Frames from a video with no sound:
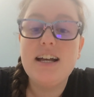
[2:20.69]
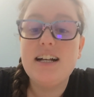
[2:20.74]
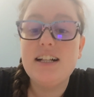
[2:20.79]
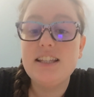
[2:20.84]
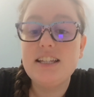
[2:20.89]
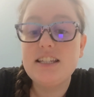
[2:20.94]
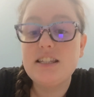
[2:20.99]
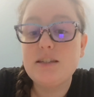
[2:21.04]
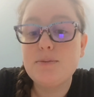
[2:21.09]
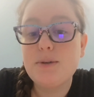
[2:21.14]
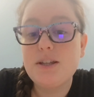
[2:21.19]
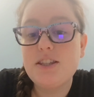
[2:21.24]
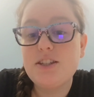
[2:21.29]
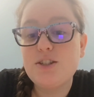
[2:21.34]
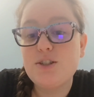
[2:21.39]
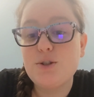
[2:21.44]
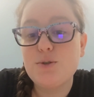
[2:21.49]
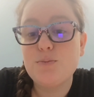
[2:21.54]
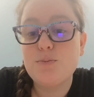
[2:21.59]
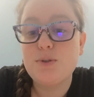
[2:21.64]
Elizabeth
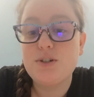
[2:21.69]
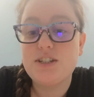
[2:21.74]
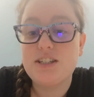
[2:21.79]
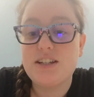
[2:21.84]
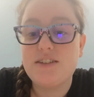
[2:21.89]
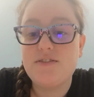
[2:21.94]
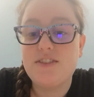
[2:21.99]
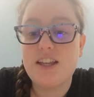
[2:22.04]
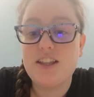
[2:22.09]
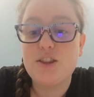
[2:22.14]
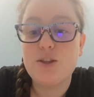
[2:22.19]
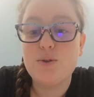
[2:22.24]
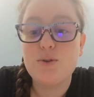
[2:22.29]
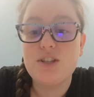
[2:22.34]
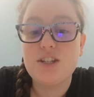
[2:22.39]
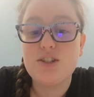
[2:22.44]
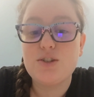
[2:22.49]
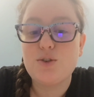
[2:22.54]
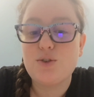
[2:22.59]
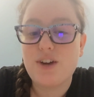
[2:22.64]
soon perceived that though
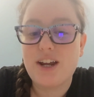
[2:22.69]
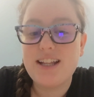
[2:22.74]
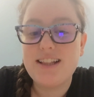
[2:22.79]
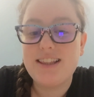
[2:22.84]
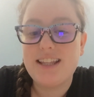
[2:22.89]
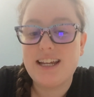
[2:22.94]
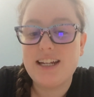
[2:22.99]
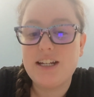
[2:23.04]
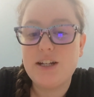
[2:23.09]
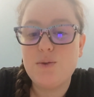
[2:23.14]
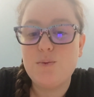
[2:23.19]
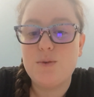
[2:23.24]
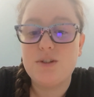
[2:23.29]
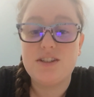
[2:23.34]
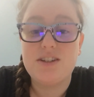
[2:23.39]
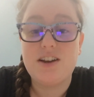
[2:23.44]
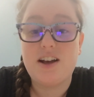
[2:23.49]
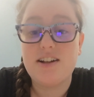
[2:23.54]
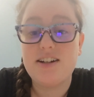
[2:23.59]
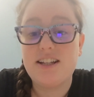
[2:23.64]
this great lady
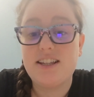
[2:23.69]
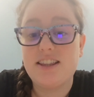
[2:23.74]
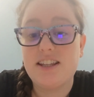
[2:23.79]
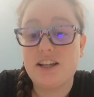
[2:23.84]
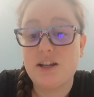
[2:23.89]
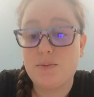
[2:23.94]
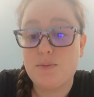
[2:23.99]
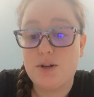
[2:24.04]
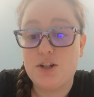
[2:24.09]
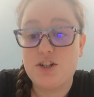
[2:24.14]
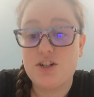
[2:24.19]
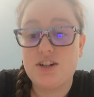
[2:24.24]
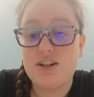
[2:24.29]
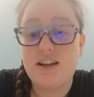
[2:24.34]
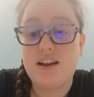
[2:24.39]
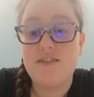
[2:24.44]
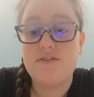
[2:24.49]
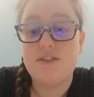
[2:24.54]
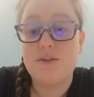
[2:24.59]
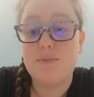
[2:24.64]
was not in the commission
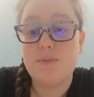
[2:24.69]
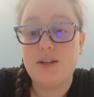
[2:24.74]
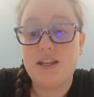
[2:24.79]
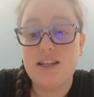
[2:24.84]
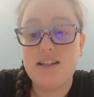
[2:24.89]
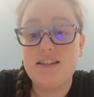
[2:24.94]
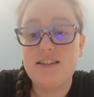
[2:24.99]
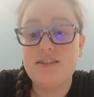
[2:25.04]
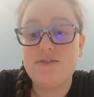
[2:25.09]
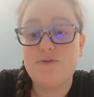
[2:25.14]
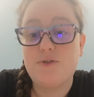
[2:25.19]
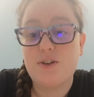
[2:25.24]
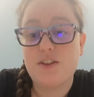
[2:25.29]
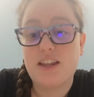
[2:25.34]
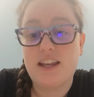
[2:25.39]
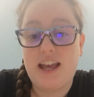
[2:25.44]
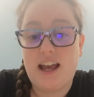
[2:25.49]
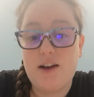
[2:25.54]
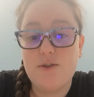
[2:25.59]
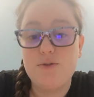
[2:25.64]
of the peace for the
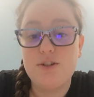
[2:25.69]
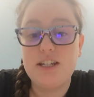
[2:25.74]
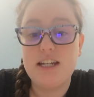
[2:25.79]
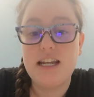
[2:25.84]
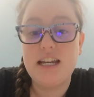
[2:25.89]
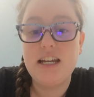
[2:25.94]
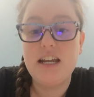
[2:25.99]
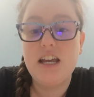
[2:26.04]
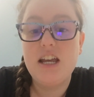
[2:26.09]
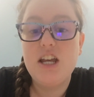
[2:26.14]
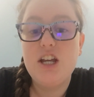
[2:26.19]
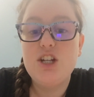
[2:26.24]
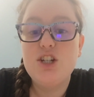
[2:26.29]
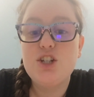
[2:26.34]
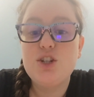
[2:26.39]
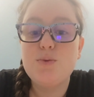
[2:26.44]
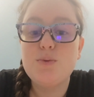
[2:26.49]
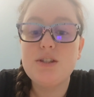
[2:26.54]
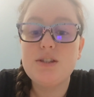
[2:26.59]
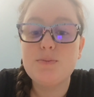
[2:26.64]
county,
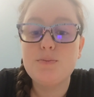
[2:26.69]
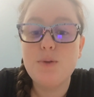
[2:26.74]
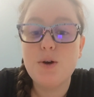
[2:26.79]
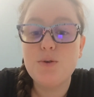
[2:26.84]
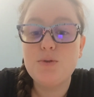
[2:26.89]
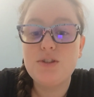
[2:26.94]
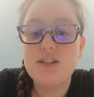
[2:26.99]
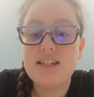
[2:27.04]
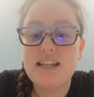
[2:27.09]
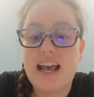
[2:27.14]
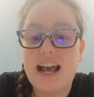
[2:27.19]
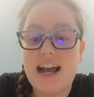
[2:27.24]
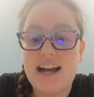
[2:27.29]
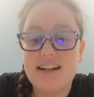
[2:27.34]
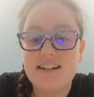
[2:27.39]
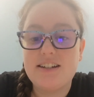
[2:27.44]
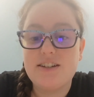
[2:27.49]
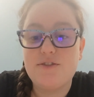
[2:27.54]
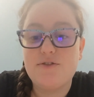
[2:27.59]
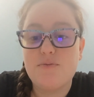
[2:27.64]
she was a most
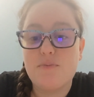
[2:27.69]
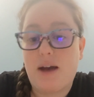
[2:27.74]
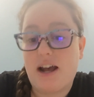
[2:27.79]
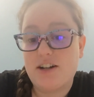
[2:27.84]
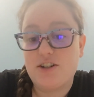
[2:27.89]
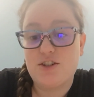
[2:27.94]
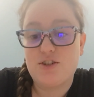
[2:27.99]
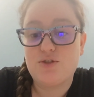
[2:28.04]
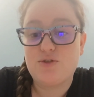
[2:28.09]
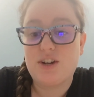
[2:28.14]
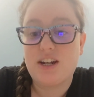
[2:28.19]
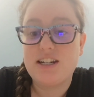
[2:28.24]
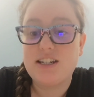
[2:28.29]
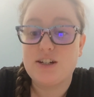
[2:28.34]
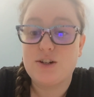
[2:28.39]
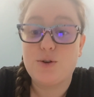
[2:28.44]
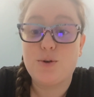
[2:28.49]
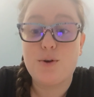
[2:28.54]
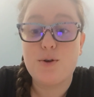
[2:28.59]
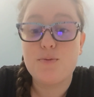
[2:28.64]
active magistrate
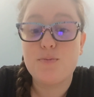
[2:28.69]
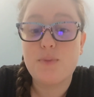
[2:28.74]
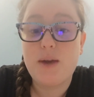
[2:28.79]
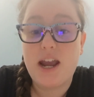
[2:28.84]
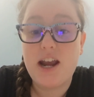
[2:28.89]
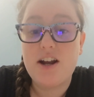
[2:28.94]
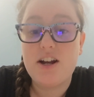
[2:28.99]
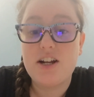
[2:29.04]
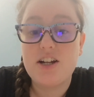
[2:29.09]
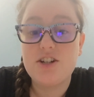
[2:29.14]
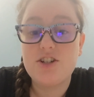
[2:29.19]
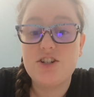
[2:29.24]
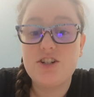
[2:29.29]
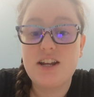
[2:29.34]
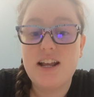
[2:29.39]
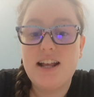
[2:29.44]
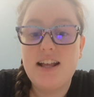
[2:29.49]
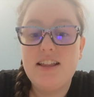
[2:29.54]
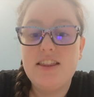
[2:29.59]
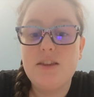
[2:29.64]
in her own
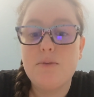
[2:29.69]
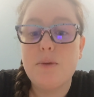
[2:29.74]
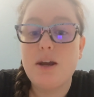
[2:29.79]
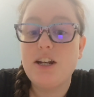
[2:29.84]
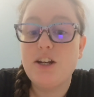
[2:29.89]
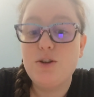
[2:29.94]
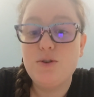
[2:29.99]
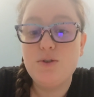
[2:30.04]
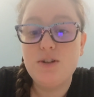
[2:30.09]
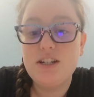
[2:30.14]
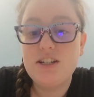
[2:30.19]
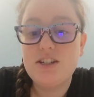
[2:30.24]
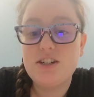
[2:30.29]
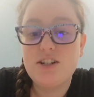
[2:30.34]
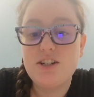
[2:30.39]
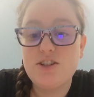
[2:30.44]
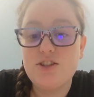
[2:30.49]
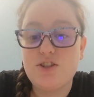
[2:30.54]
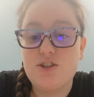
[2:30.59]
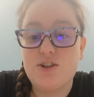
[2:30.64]
parish, the minutest
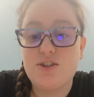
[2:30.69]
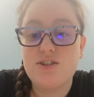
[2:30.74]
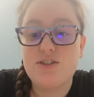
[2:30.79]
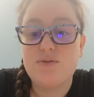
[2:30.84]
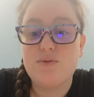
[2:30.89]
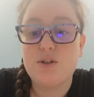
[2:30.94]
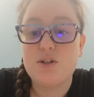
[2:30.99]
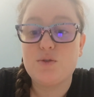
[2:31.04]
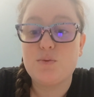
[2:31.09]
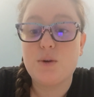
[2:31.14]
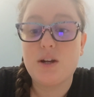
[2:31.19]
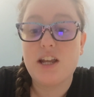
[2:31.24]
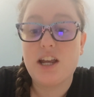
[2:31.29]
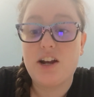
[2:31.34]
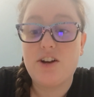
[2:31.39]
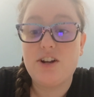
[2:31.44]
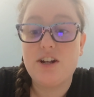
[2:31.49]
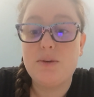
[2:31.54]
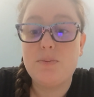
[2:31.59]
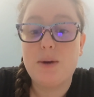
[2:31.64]
concerns of which were
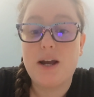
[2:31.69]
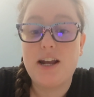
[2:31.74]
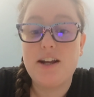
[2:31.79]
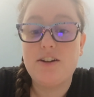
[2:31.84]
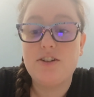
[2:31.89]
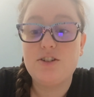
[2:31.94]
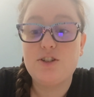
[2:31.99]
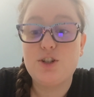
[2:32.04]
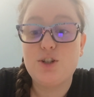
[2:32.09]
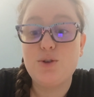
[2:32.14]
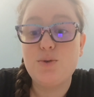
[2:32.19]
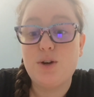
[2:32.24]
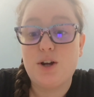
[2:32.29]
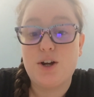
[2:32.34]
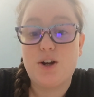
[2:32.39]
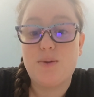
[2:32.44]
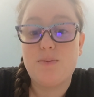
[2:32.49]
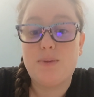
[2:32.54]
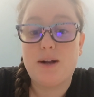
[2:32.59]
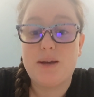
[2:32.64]
carried to
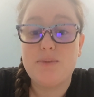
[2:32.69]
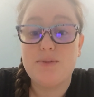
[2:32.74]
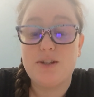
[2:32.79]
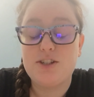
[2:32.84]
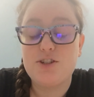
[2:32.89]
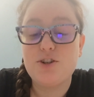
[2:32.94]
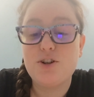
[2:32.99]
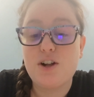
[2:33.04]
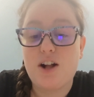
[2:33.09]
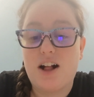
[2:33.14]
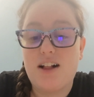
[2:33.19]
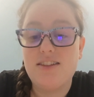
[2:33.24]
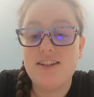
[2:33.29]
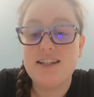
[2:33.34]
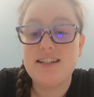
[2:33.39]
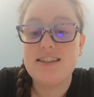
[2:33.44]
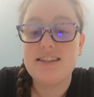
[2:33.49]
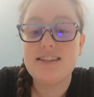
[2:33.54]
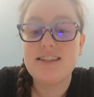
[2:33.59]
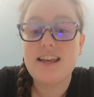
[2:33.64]
her by Mr.
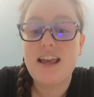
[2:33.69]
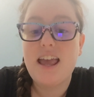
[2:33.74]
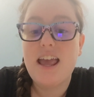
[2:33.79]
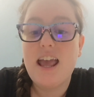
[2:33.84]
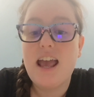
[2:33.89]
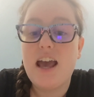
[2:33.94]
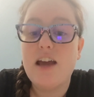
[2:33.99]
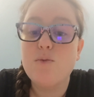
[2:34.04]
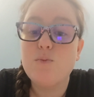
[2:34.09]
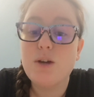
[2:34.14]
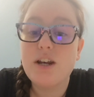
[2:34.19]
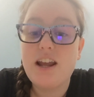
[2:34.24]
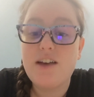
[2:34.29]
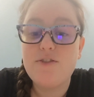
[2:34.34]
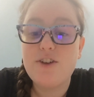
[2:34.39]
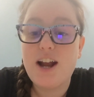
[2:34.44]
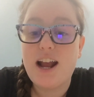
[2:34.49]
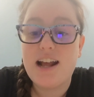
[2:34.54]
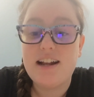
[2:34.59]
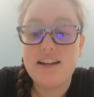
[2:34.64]
Collins, and
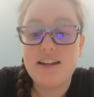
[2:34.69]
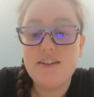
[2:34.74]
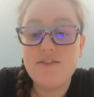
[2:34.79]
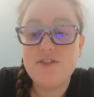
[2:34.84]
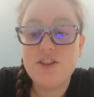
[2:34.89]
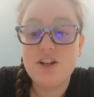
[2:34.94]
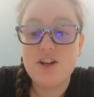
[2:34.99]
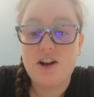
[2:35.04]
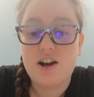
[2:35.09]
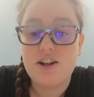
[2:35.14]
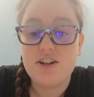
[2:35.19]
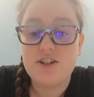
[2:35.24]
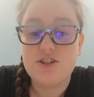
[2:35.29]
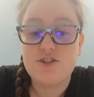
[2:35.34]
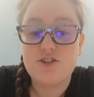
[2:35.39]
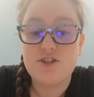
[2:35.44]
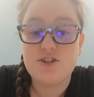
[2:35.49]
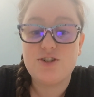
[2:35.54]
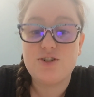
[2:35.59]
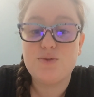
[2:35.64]
whenever any of the
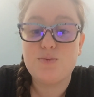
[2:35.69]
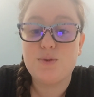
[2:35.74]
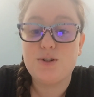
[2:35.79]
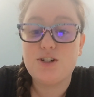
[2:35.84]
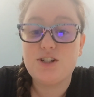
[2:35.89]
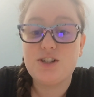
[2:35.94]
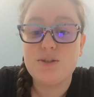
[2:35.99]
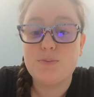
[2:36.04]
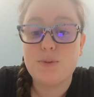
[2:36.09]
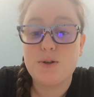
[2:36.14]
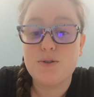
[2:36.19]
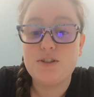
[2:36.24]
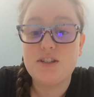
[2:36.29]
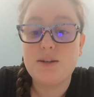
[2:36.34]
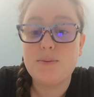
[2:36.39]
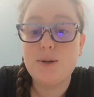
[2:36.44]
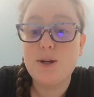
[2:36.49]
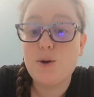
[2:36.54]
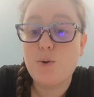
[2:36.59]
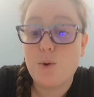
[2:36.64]
cottagers were disposed
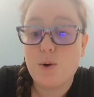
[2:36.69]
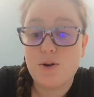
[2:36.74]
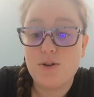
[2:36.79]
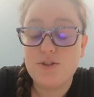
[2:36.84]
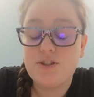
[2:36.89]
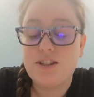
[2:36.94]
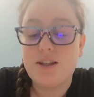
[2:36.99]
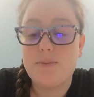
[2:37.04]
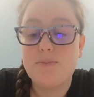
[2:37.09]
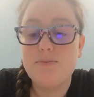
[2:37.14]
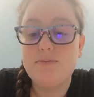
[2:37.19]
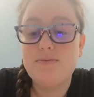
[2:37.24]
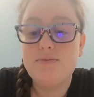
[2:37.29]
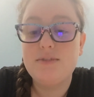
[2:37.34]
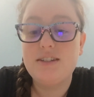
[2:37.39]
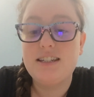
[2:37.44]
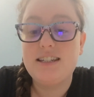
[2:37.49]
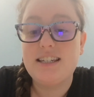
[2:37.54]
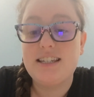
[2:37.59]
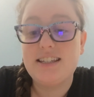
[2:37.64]
to be quarrelsome,
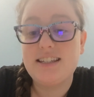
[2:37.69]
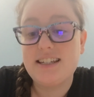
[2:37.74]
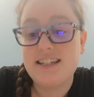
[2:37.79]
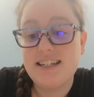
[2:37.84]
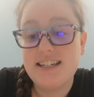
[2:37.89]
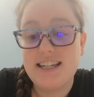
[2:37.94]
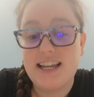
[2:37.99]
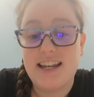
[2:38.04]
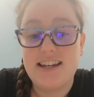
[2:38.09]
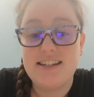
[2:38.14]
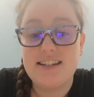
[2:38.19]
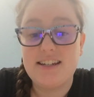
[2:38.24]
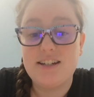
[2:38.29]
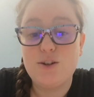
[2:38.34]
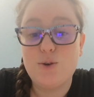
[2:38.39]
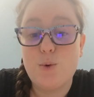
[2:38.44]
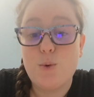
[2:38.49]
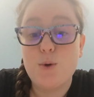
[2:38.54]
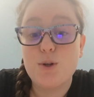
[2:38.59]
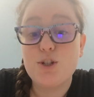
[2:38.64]

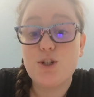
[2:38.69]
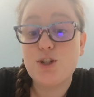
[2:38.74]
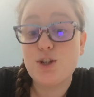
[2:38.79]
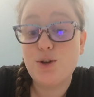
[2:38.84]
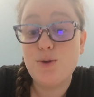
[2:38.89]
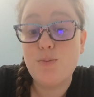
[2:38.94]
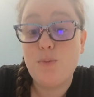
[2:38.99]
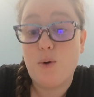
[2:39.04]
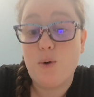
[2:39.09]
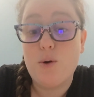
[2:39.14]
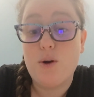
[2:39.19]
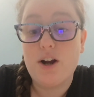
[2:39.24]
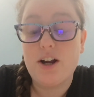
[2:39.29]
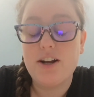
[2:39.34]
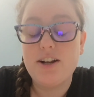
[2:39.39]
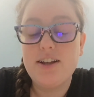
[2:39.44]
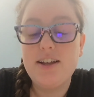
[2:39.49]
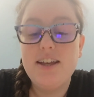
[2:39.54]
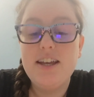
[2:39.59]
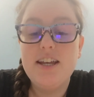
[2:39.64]
discontented, or too poor,